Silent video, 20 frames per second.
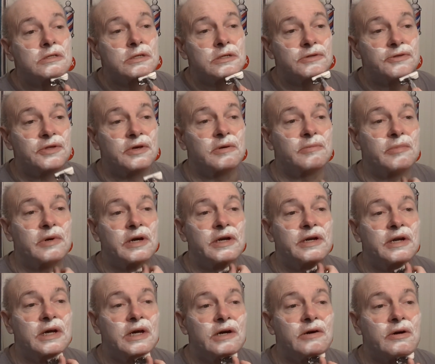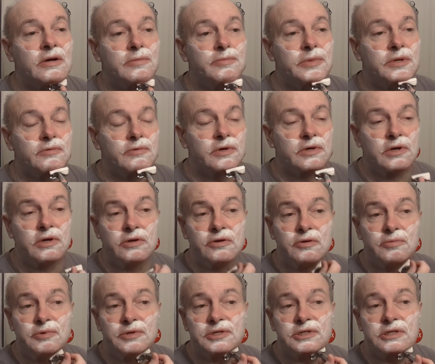You'd think by now I'd be
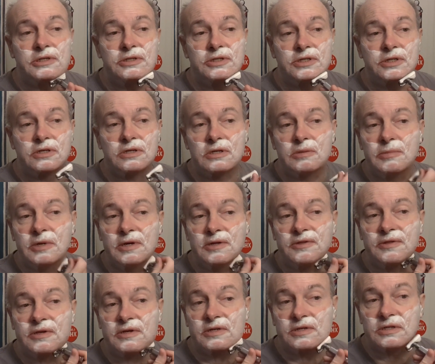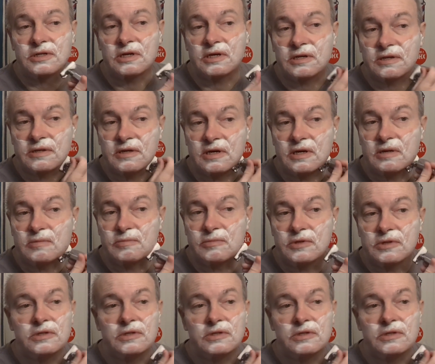100% sure about things like that,